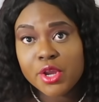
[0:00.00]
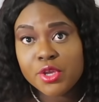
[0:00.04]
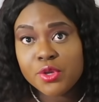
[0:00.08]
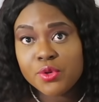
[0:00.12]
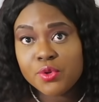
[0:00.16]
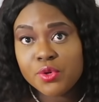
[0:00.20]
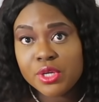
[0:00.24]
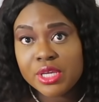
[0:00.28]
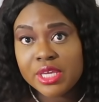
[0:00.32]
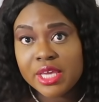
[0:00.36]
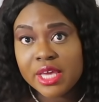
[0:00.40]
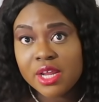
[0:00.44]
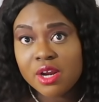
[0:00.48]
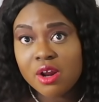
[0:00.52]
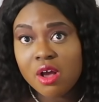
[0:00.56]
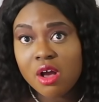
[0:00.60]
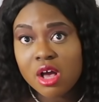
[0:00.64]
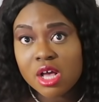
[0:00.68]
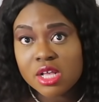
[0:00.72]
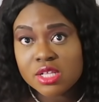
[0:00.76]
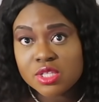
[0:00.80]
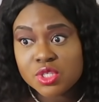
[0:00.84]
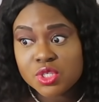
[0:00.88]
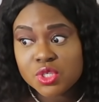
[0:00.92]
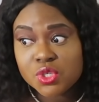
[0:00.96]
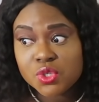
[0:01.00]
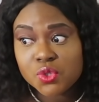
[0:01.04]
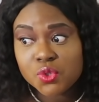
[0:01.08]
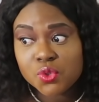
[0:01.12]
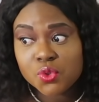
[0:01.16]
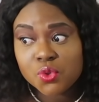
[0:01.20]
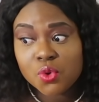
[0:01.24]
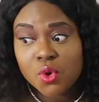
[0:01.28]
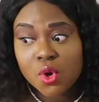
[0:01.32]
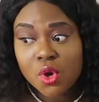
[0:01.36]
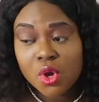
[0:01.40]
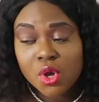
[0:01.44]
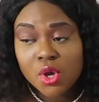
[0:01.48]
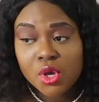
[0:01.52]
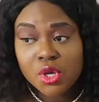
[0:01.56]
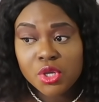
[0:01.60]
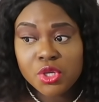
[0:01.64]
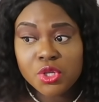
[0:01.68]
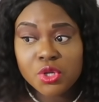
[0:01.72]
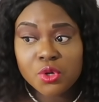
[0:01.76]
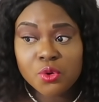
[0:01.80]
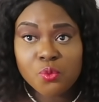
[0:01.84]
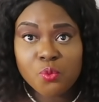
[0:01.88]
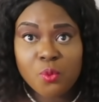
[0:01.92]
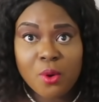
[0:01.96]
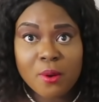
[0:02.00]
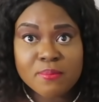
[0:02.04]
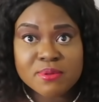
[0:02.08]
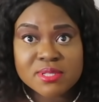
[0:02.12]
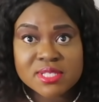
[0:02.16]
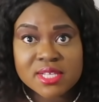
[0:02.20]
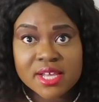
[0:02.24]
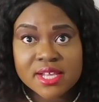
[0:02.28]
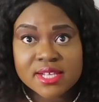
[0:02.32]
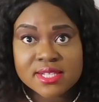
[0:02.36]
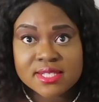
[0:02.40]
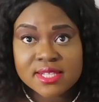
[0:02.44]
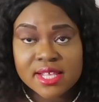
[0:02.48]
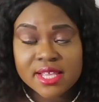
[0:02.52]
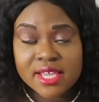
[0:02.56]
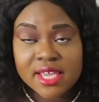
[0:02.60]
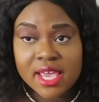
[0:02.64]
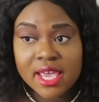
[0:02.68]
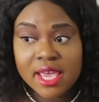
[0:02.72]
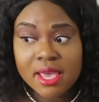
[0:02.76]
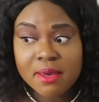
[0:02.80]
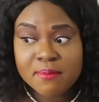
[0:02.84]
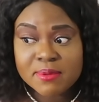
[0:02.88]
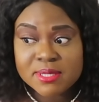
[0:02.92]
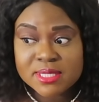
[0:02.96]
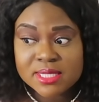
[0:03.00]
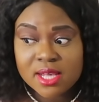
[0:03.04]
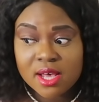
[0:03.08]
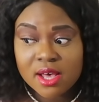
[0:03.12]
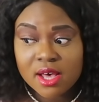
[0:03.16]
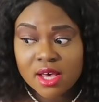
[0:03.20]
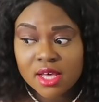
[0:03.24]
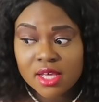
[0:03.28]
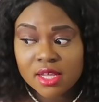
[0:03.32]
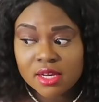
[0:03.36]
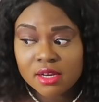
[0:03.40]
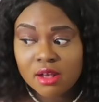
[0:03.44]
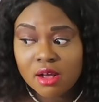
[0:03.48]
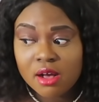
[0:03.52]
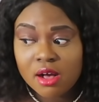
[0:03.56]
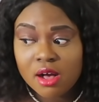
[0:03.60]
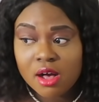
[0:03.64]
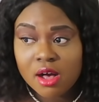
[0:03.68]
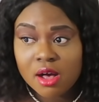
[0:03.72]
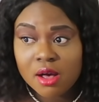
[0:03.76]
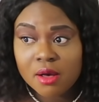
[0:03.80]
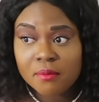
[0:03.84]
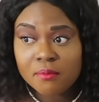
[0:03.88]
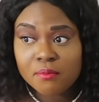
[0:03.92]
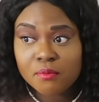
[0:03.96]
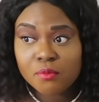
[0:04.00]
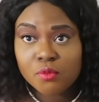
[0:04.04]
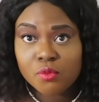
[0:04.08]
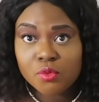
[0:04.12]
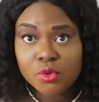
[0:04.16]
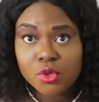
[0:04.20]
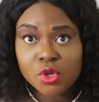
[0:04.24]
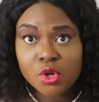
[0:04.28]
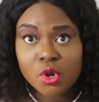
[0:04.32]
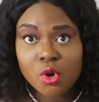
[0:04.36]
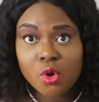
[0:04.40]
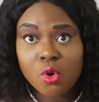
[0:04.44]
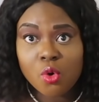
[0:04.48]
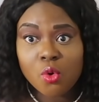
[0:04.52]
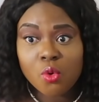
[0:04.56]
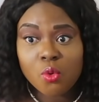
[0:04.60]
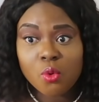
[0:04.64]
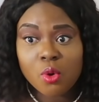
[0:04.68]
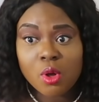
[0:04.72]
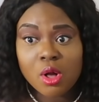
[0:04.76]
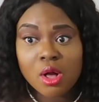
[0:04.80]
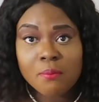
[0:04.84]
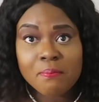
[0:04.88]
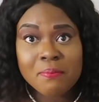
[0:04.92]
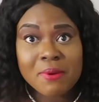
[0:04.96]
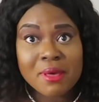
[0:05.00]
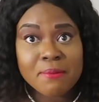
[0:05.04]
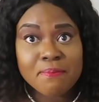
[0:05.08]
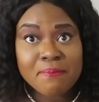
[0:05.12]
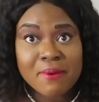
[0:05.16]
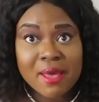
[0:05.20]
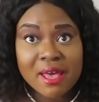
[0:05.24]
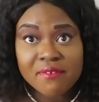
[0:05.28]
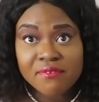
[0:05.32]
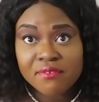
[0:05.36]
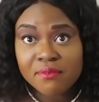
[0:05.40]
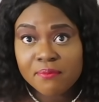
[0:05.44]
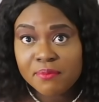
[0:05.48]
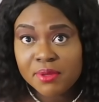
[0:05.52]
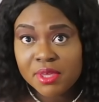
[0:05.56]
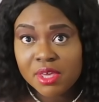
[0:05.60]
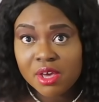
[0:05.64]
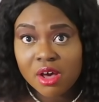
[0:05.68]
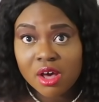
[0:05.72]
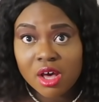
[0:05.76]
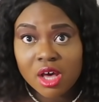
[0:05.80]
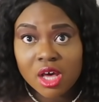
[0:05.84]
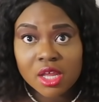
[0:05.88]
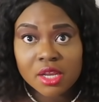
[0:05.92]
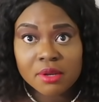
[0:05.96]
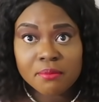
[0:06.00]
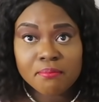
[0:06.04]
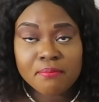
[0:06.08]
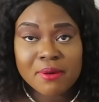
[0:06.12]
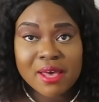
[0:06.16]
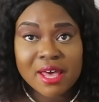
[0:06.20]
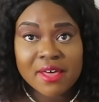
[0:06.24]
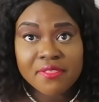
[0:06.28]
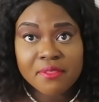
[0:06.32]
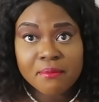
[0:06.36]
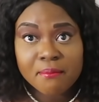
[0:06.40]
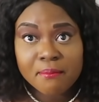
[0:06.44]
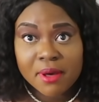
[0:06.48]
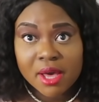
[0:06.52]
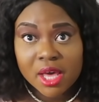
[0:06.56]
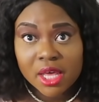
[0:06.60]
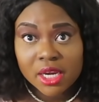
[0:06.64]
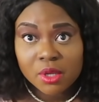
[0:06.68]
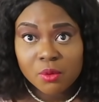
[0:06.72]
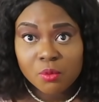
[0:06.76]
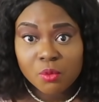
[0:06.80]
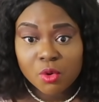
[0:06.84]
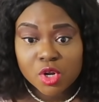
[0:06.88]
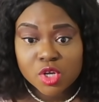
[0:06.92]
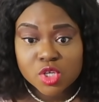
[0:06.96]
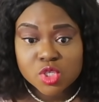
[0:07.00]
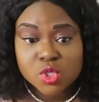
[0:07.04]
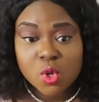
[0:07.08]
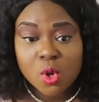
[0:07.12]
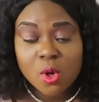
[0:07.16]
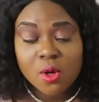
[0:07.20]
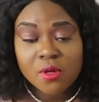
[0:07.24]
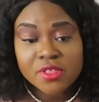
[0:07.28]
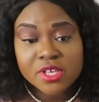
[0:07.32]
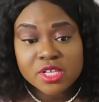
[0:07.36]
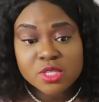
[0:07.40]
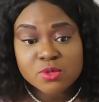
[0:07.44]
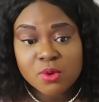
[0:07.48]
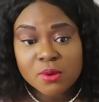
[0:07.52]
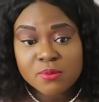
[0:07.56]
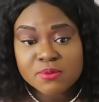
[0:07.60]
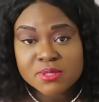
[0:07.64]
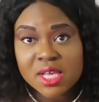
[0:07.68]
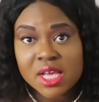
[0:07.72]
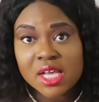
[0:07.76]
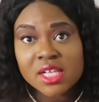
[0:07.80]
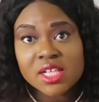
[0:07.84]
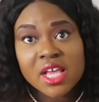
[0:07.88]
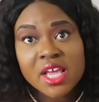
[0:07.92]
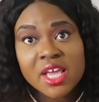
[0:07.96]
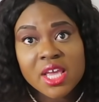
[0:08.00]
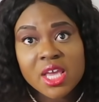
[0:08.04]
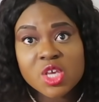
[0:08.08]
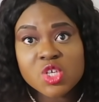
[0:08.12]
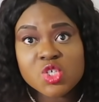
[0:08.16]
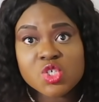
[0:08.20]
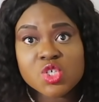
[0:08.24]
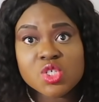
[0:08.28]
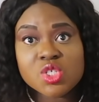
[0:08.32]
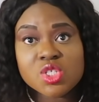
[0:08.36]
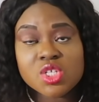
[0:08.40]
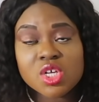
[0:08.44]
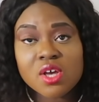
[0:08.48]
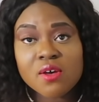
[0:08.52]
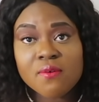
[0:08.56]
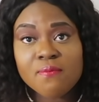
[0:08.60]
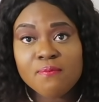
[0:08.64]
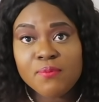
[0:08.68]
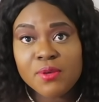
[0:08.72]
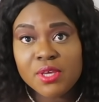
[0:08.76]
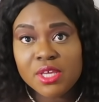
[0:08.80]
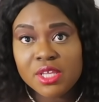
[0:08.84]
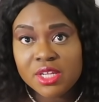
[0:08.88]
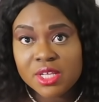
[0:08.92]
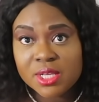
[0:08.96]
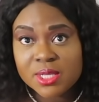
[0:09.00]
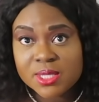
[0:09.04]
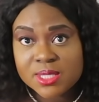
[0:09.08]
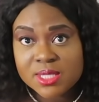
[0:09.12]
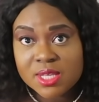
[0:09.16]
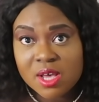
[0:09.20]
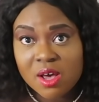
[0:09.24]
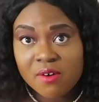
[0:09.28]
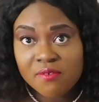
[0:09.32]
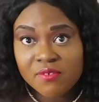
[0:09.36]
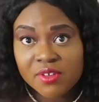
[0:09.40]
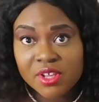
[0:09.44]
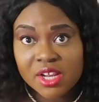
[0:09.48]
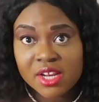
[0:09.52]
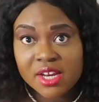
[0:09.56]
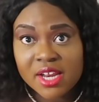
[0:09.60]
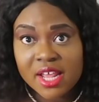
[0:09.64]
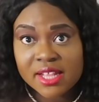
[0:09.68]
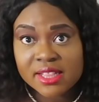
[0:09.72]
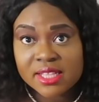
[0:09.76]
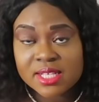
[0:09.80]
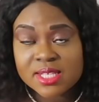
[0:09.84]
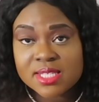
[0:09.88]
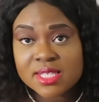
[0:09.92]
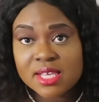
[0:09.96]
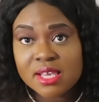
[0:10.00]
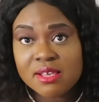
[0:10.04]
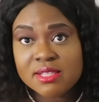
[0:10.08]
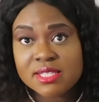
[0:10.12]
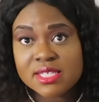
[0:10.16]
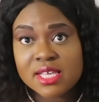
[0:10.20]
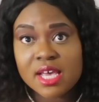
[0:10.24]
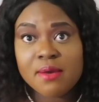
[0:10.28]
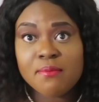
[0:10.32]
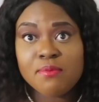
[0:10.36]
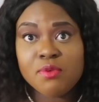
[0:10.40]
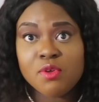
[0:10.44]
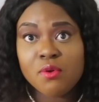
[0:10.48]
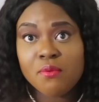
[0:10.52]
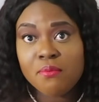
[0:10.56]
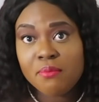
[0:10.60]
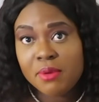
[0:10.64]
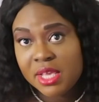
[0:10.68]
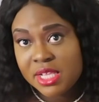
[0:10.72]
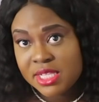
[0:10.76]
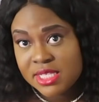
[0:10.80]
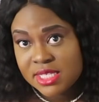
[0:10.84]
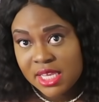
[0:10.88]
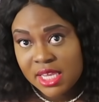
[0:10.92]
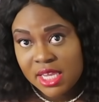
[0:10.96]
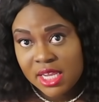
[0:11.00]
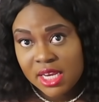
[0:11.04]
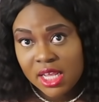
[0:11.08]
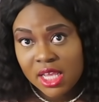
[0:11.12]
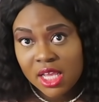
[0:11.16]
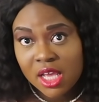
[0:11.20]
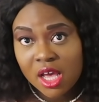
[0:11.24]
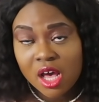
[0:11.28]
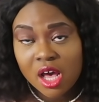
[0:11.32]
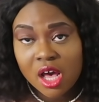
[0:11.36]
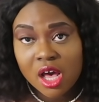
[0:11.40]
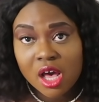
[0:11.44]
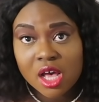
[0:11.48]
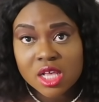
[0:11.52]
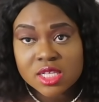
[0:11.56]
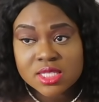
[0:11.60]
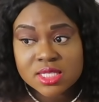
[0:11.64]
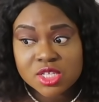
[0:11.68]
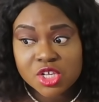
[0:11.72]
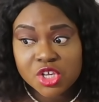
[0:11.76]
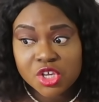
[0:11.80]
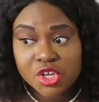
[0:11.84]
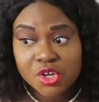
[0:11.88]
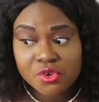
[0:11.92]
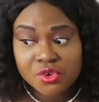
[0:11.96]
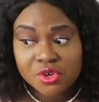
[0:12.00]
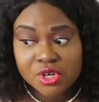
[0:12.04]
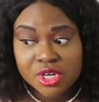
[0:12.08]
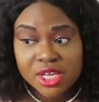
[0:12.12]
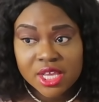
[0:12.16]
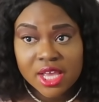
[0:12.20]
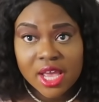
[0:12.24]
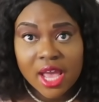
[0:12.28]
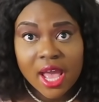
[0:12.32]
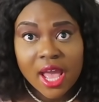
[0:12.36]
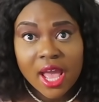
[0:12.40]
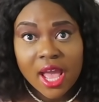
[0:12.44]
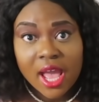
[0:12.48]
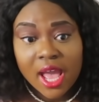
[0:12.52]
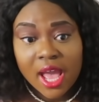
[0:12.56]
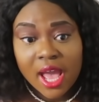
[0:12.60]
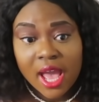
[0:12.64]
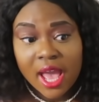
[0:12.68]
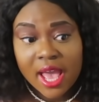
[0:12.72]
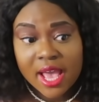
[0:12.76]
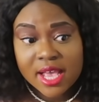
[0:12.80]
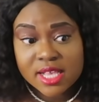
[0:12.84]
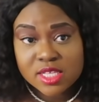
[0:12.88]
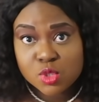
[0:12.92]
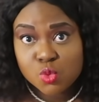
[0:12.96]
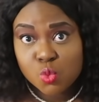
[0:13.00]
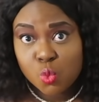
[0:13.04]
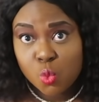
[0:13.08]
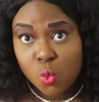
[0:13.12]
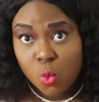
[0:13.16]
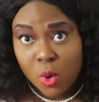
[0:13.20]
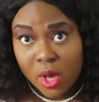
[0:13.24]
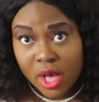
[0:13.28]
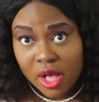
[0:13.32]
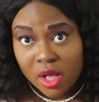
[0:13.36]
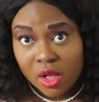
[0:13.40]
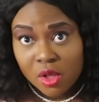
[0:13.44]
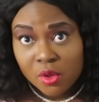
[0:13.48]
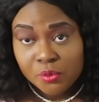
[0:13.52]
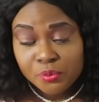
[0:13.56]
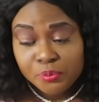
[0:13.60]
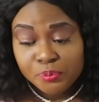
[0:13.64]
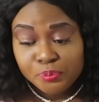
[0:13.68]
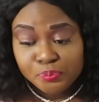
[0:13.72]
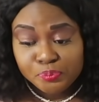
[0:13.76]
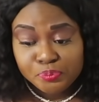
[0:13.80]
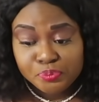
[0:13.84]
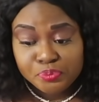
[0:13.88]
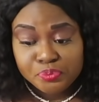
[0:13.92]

you to get onto, you know, websites like Amazon, you know, Bed Bath & Beyond, Bath & Body Works, all these websites. It's just the convenience of it, and at the same time you're maintaining security as well.